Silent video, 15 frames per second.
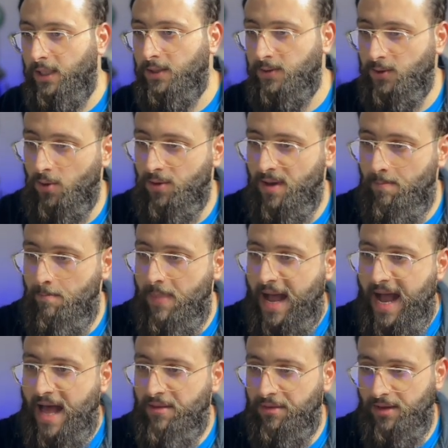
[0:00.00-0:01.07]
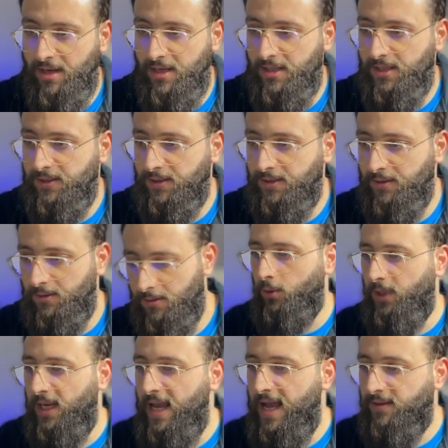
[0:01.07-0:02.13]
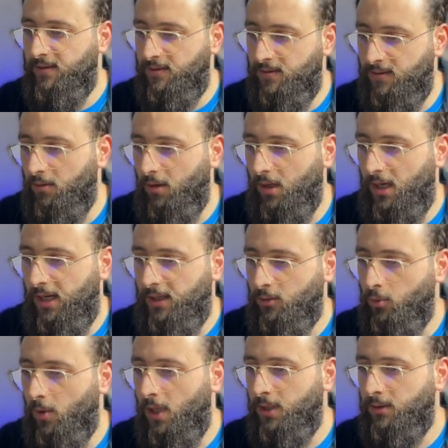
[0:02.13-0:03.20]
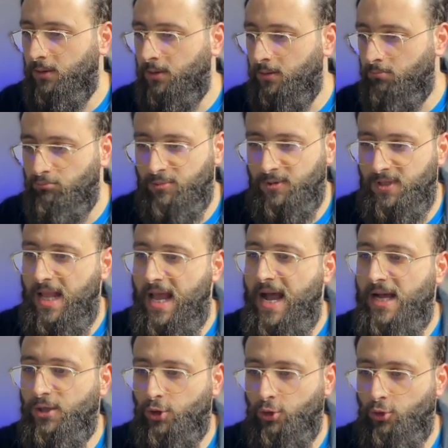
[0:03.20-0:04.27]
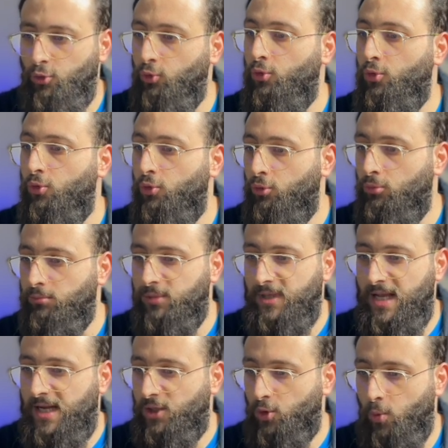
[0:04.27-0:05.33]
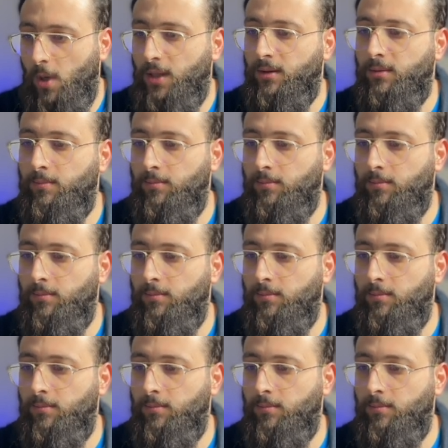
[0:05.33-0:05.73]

So the path is get client1/todo/1,